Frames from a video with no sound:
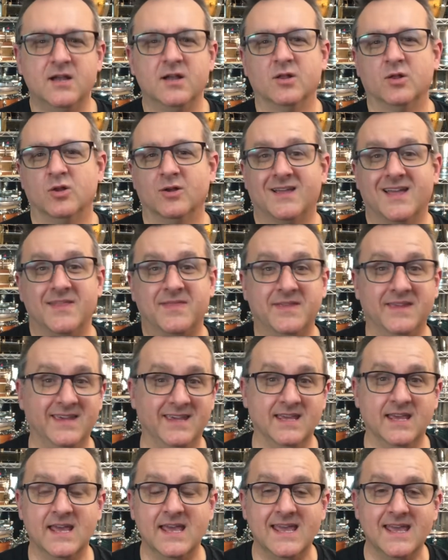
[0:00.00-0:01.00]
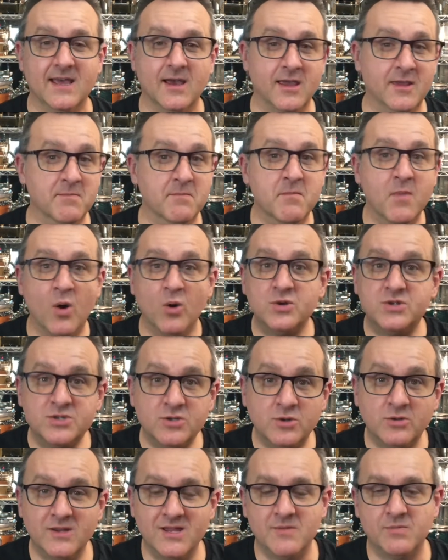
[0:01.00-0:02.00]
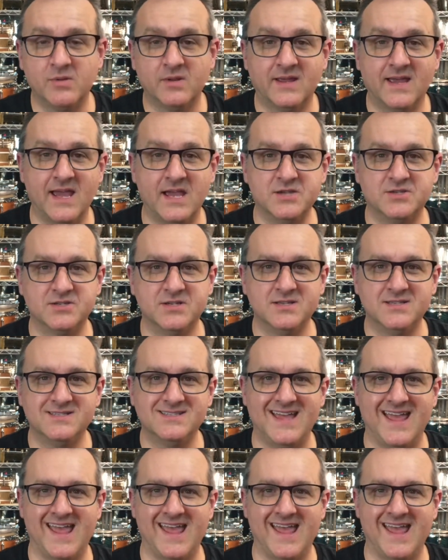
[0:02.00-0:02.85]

look at the emotional implications